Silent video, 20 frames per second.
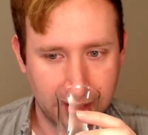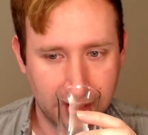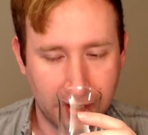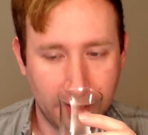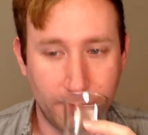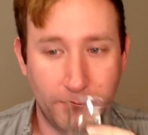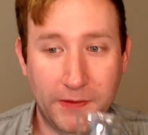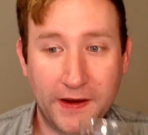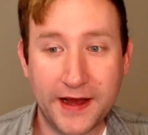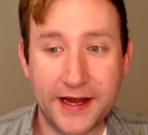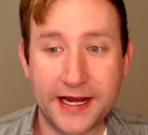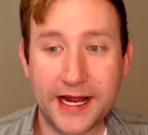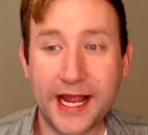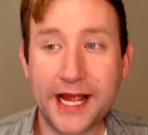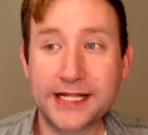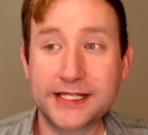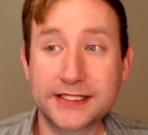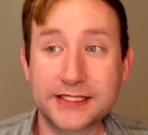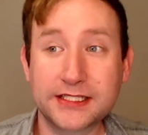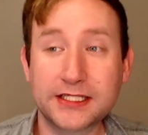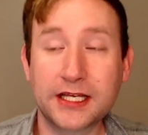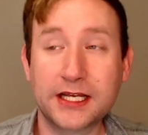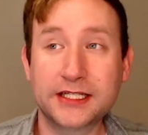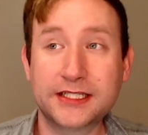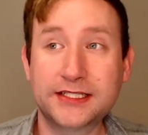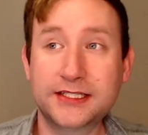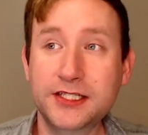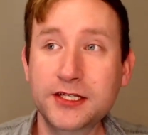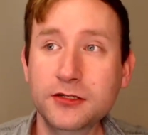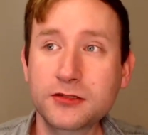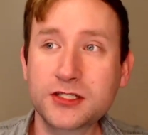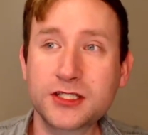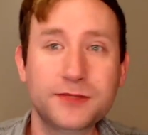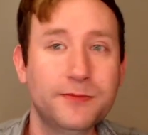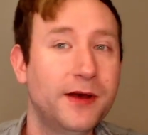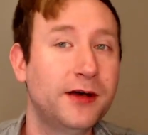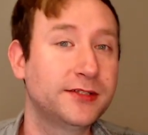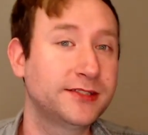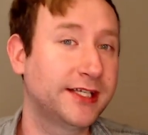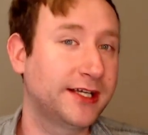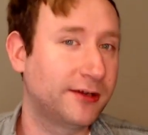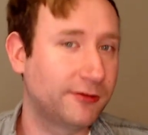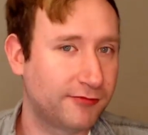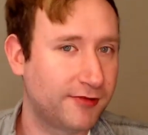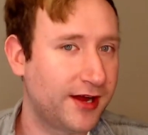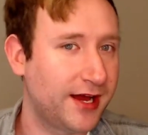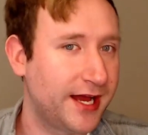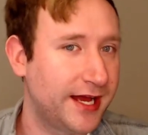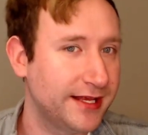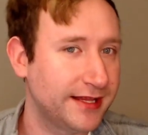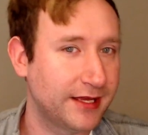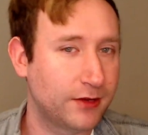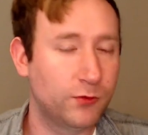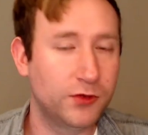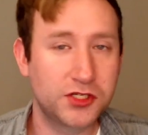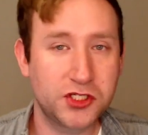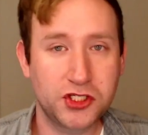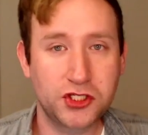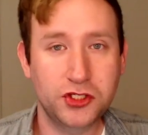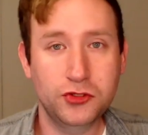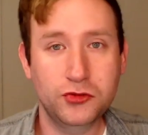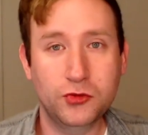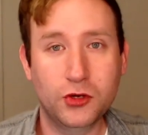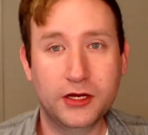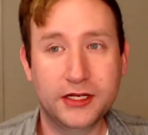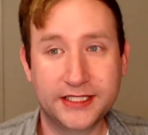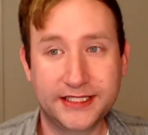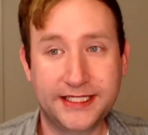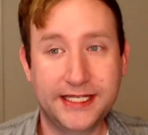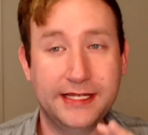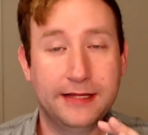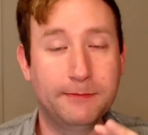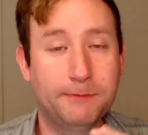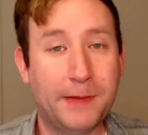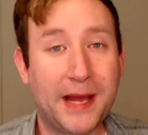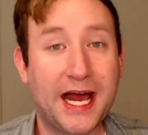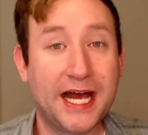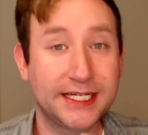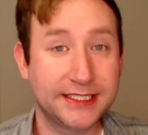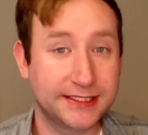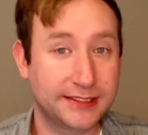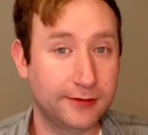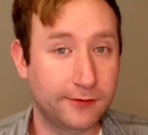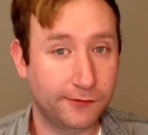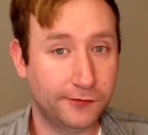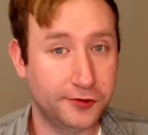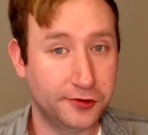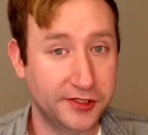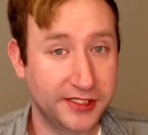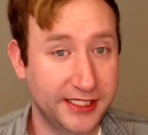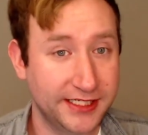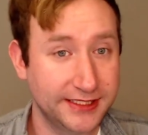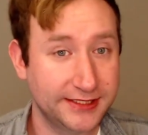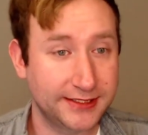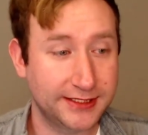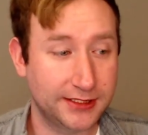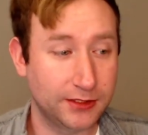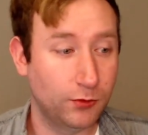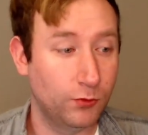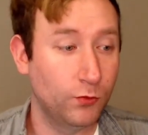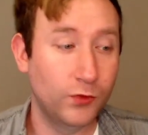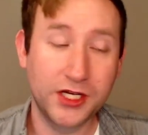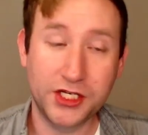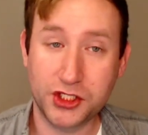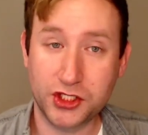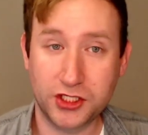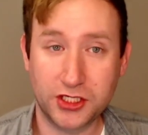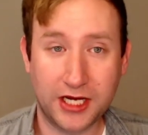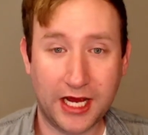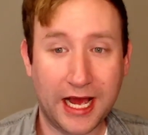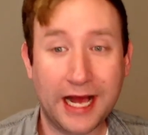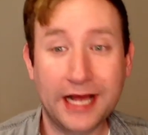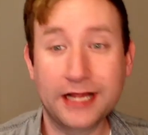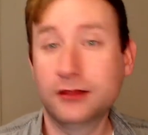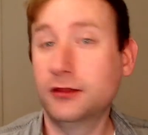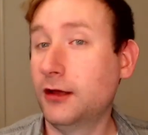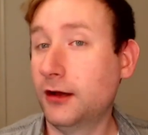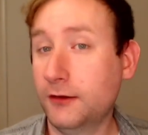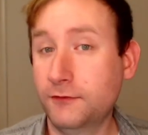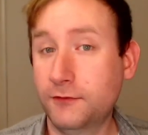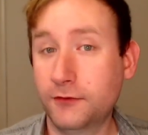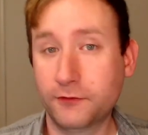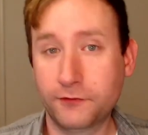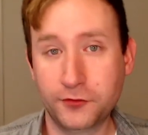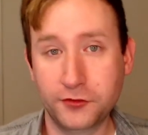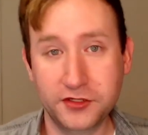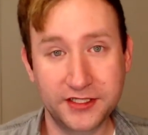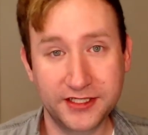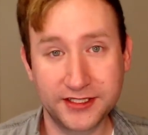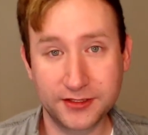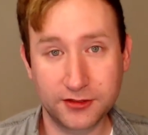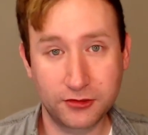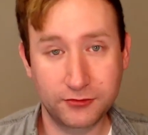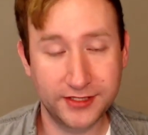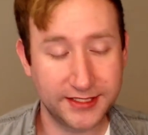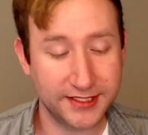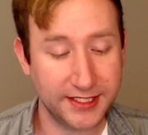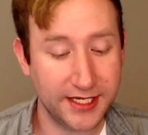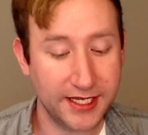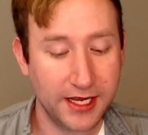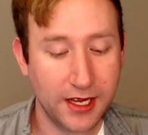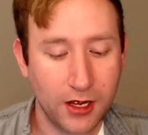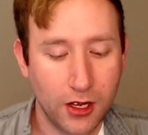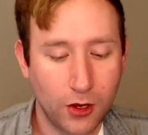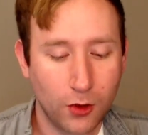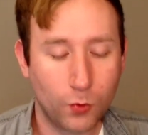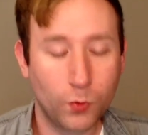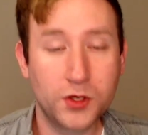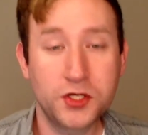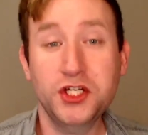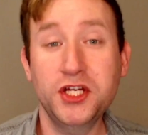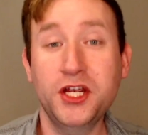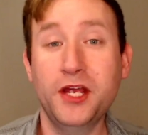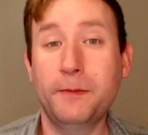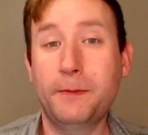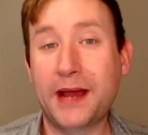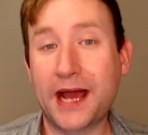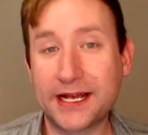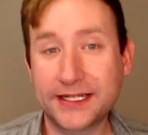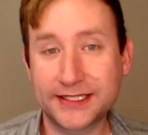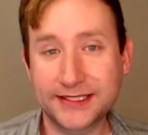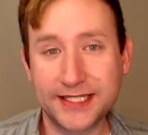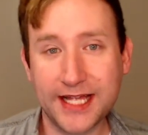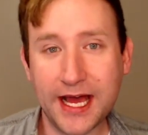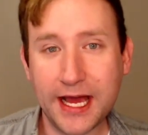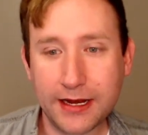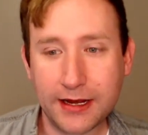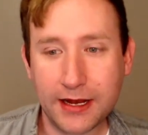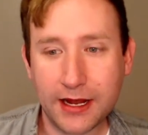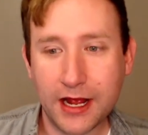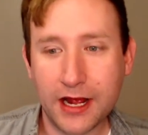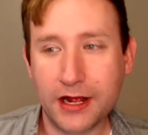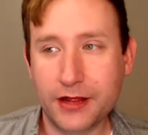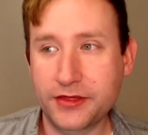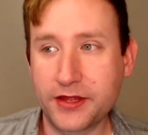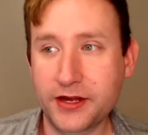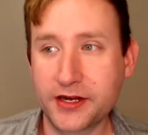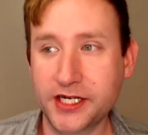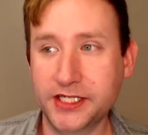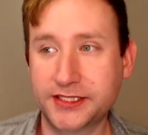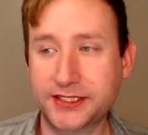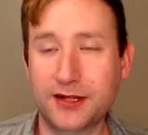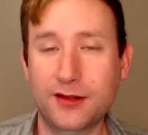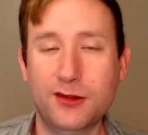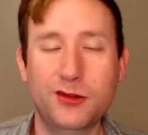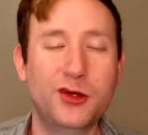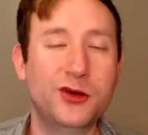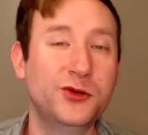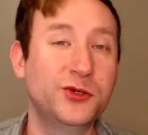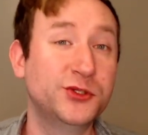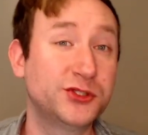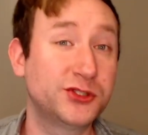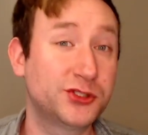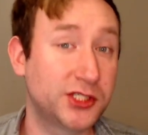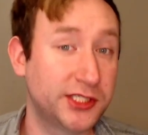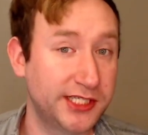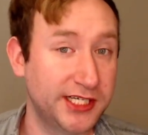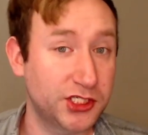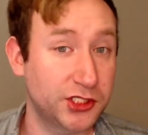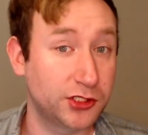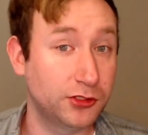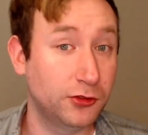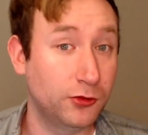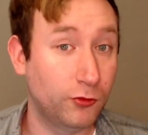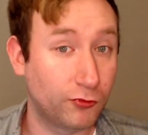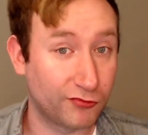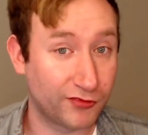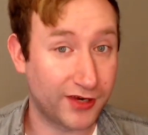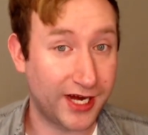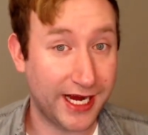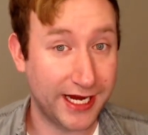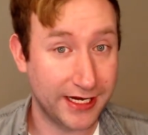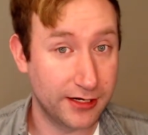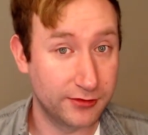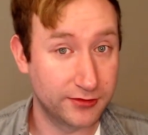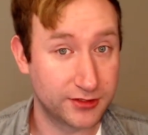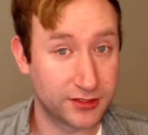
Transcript: But it still smells like a rye. Like once you see past the fruitiness, which I love fruitiness on a whiskey, once you get past that, there's those traditional rye notes.